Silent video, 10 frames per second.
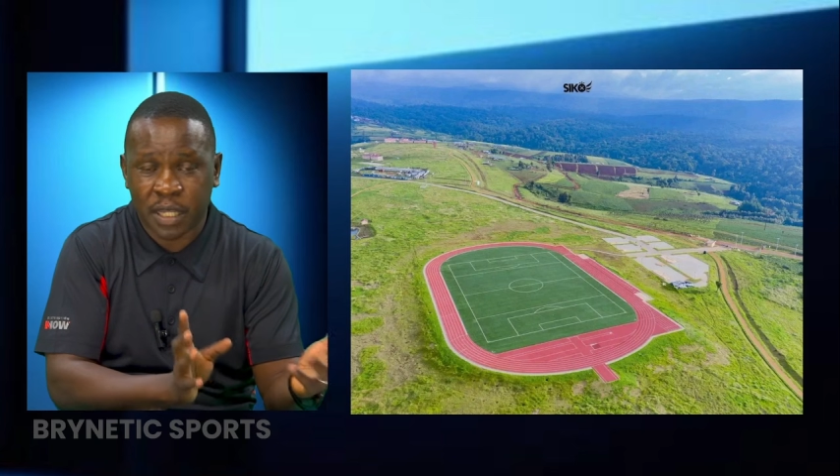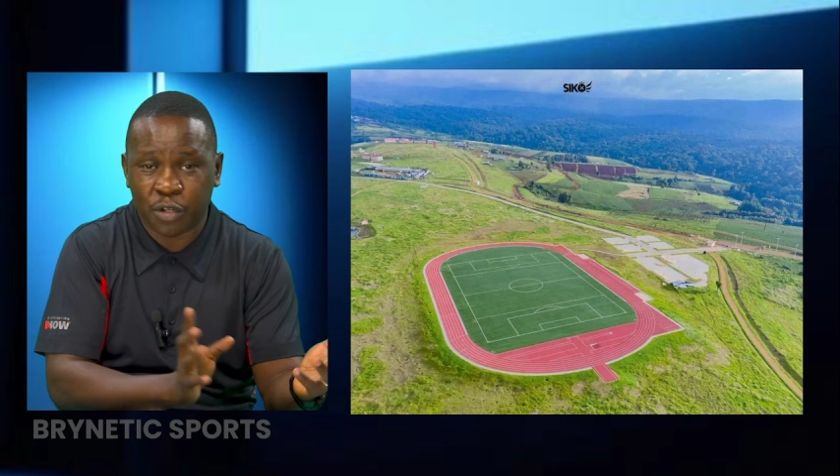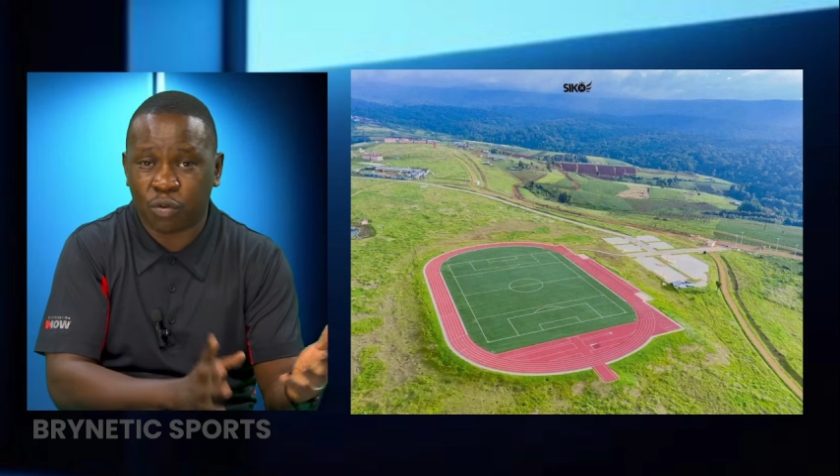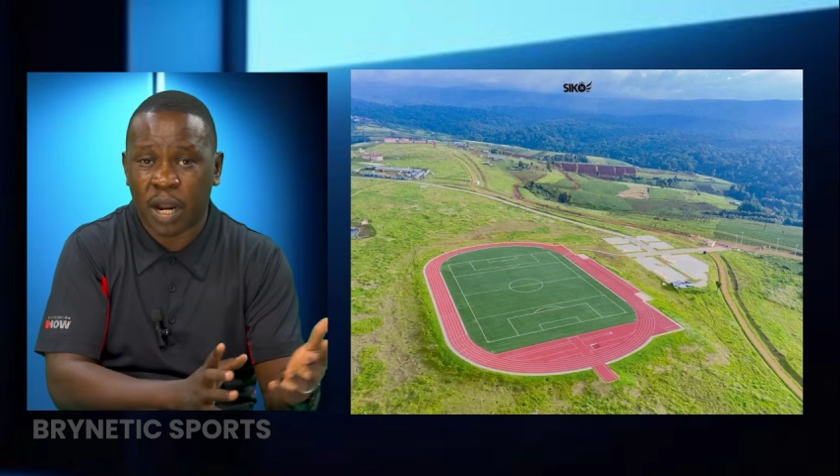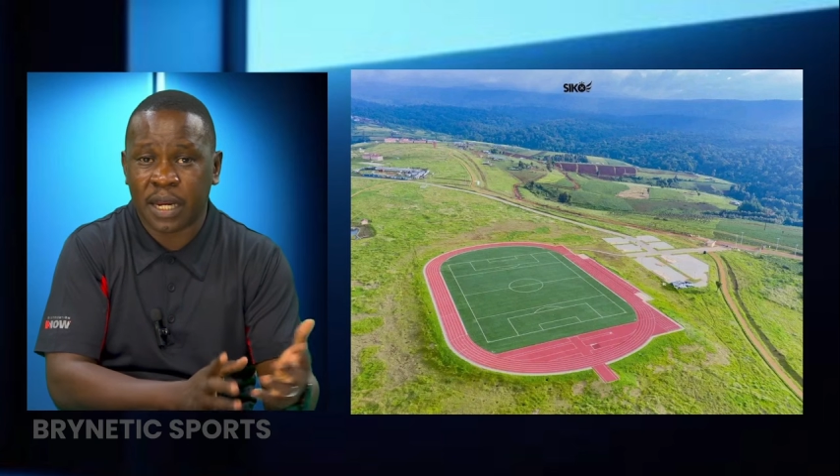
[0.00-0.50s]
that
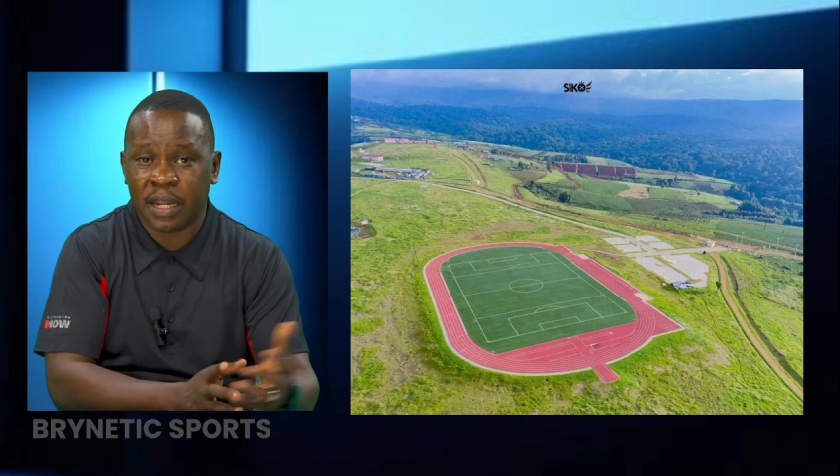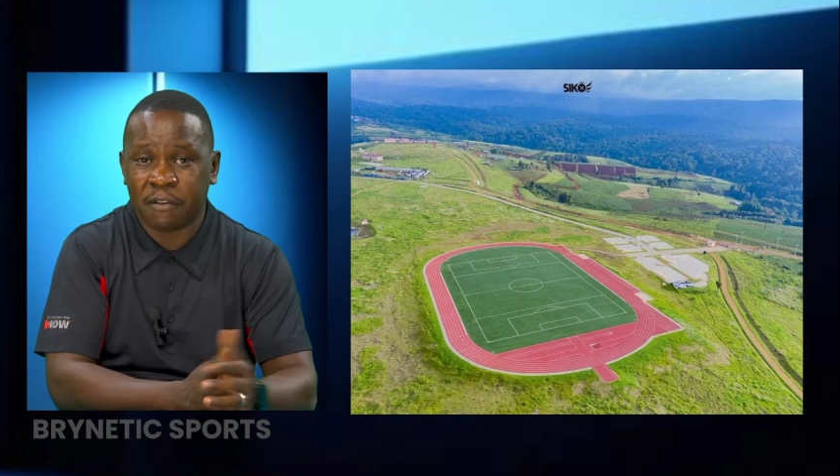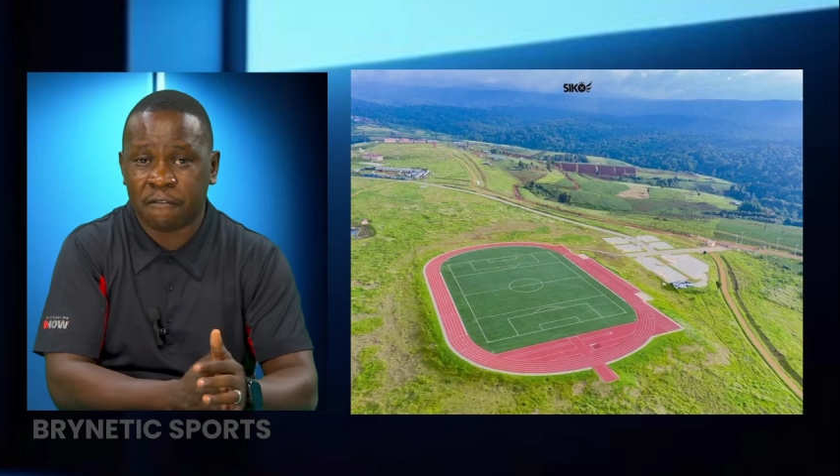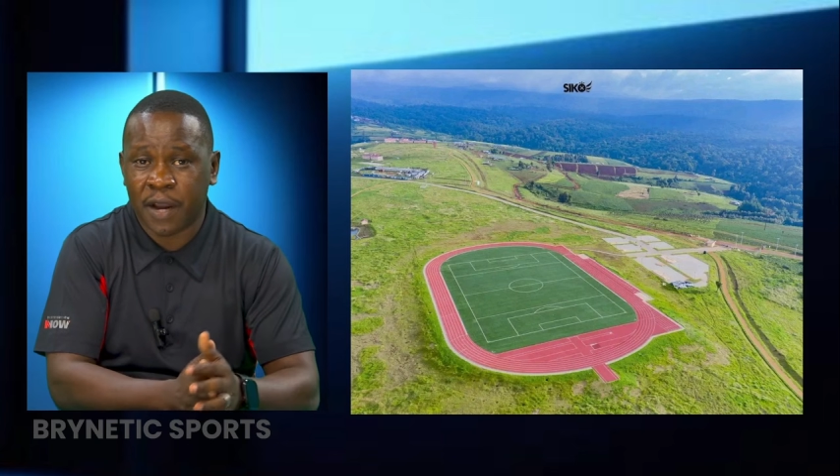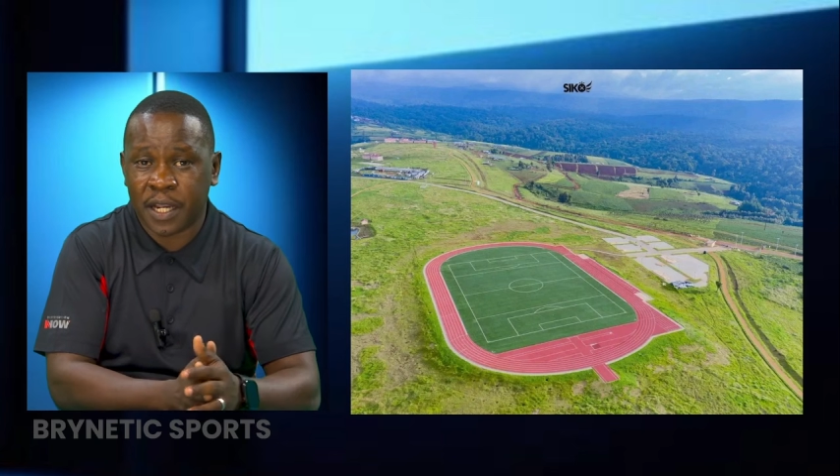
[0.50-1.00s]
you can never
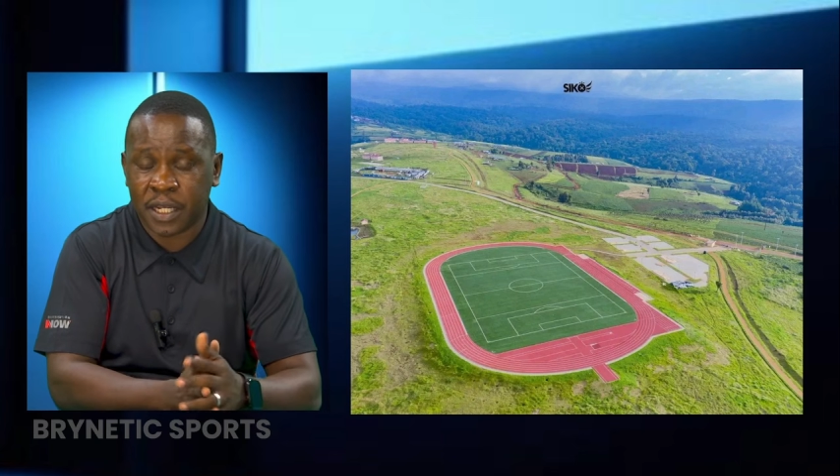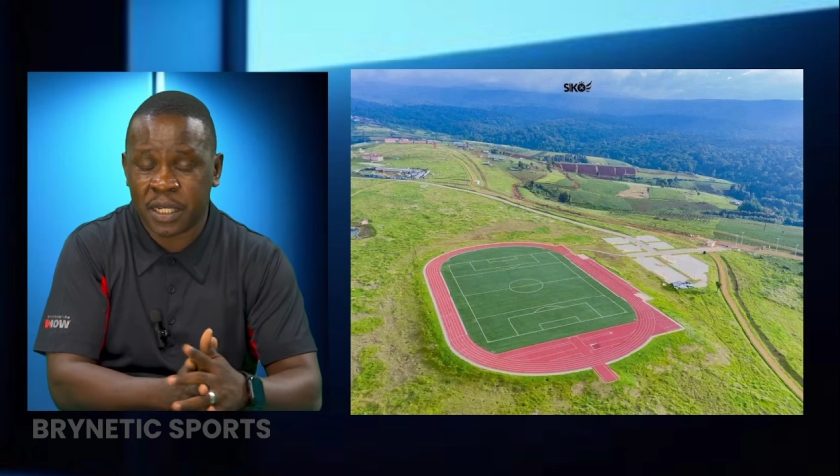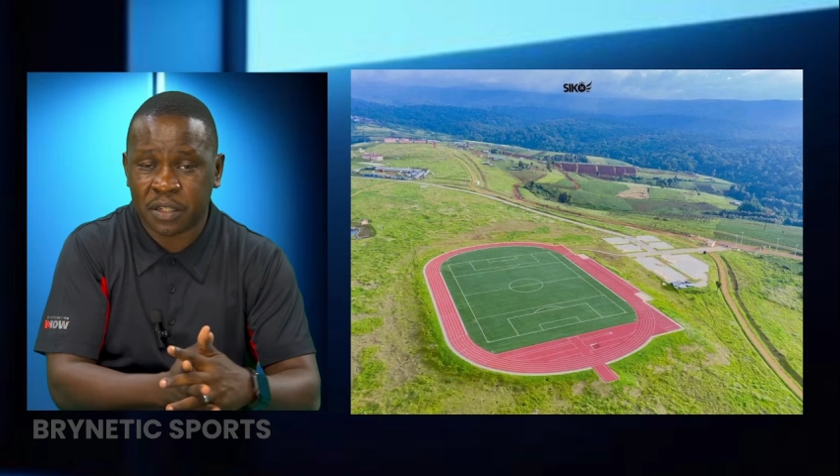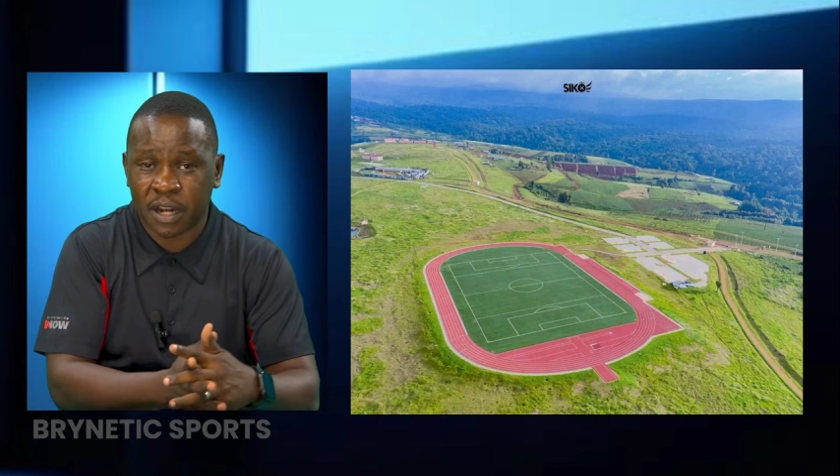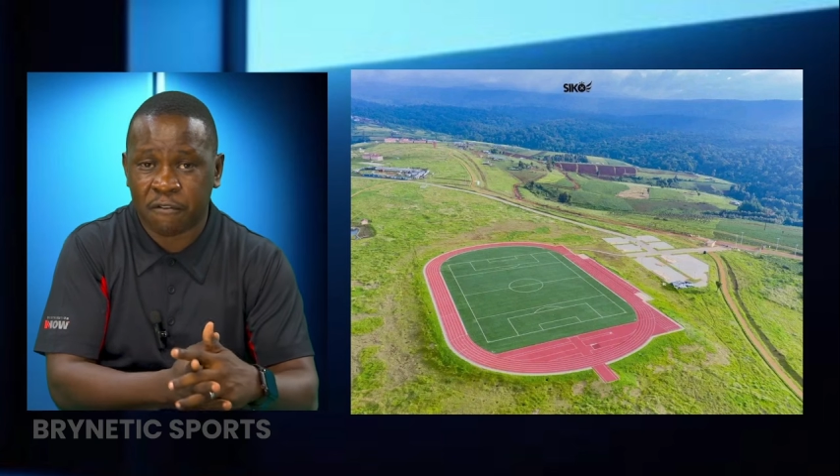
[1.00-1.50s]
find in
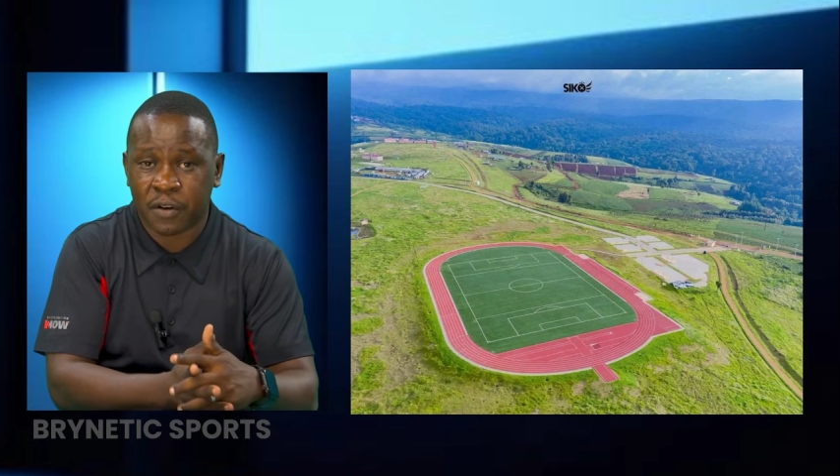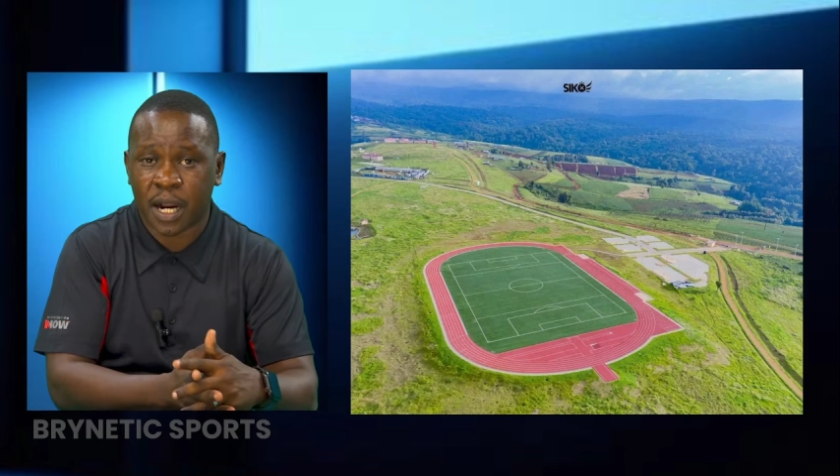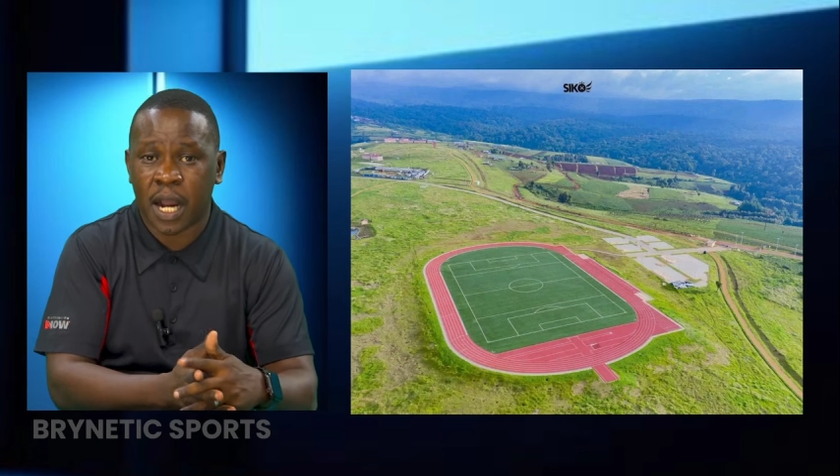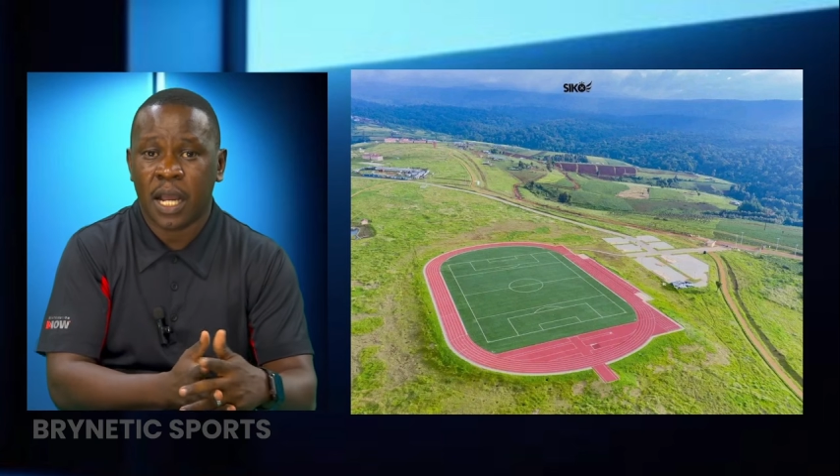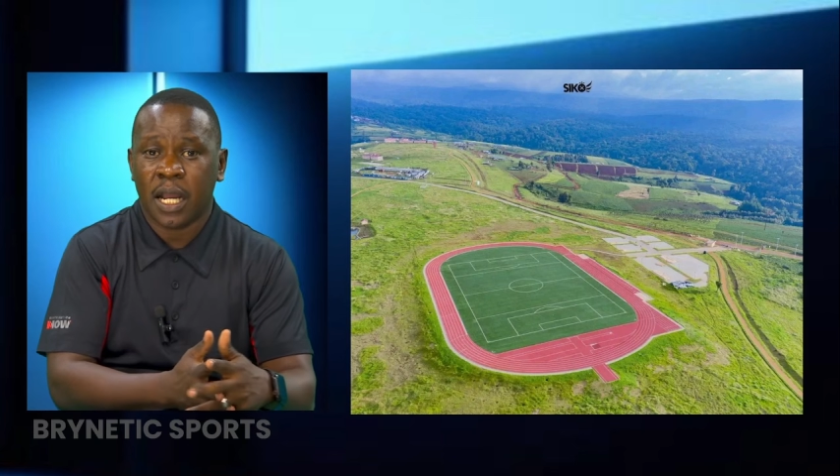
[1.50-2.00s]
East Africa.